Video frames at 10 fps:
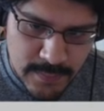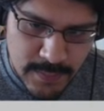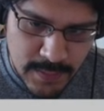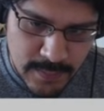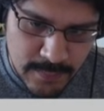
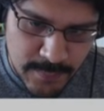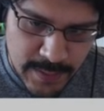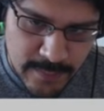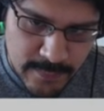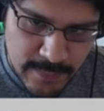the
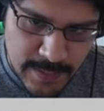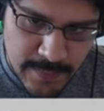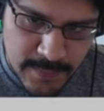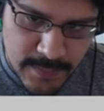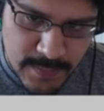radius
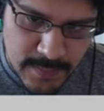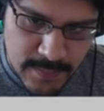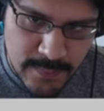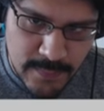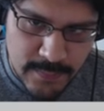type, and then
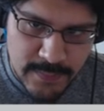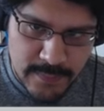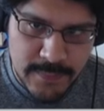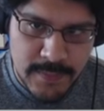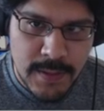the tallness
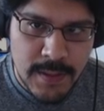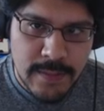of it.